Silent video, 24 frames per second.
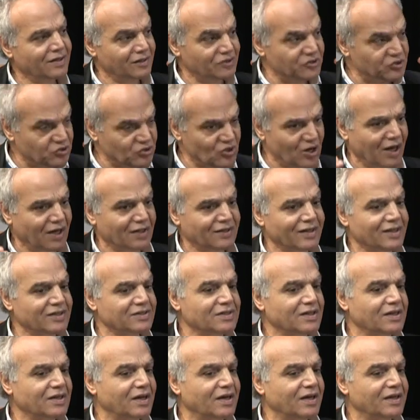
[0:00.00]

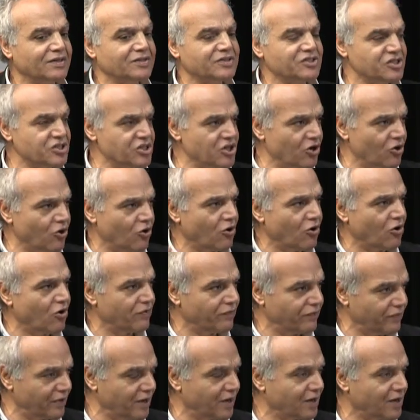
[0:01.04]
a CEO
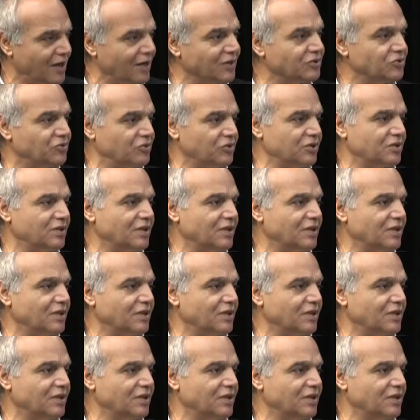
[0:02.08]
of a country